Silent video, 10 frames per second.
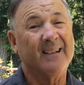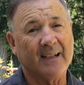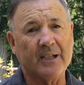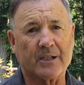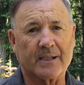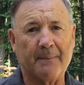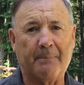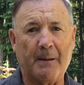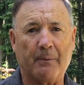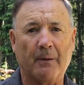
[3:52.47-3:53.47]
at least to some
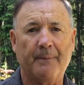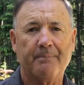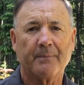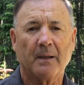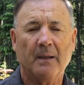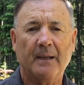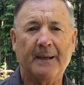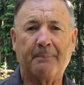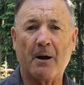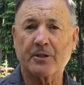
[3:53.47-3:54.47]
people.
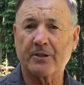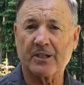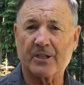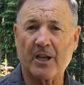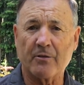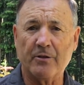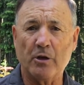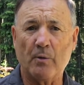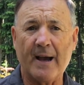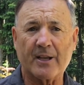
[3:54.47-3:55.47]
In parts of the southern
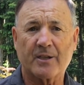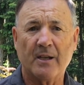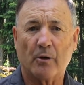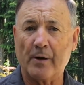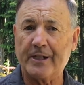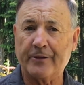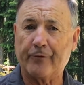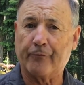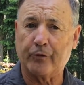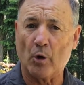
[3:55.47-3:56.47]
U S, ranging
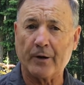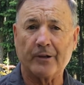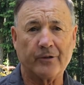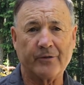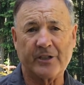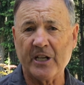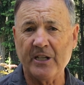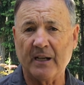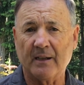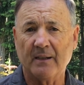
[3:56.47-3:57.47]
from Florida to
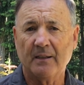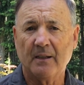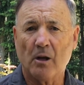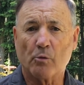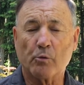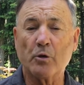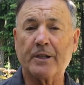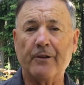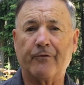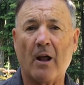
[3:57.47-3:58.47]
Virginia,
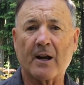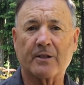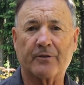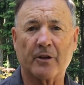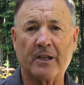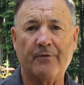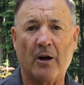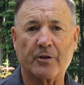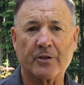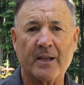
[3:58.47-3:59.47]
roosting flocks of turkey vultures